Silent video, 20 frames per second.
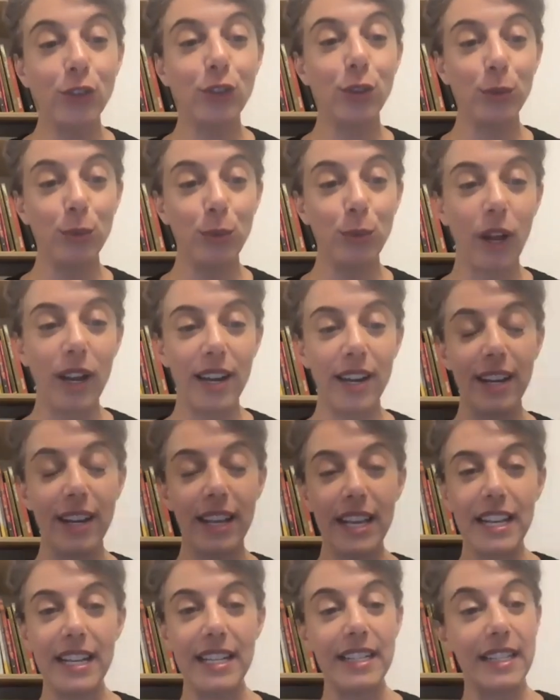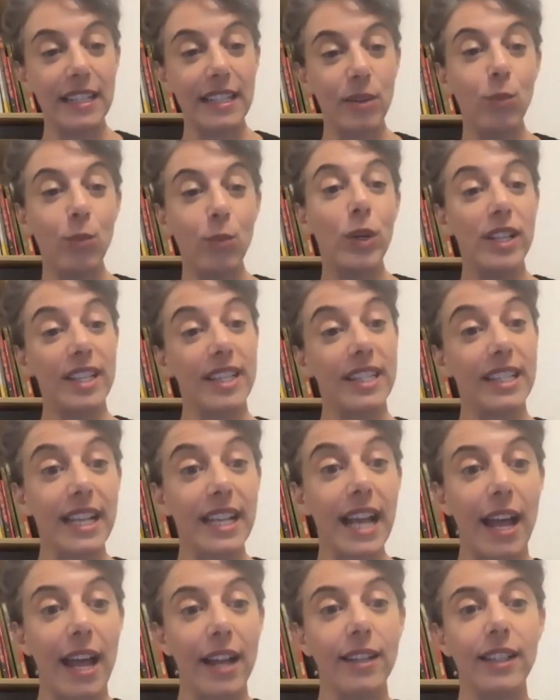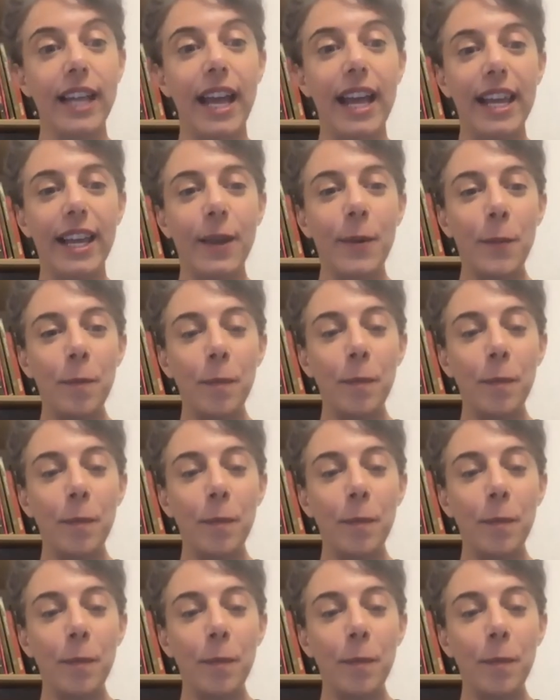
to what is was said, like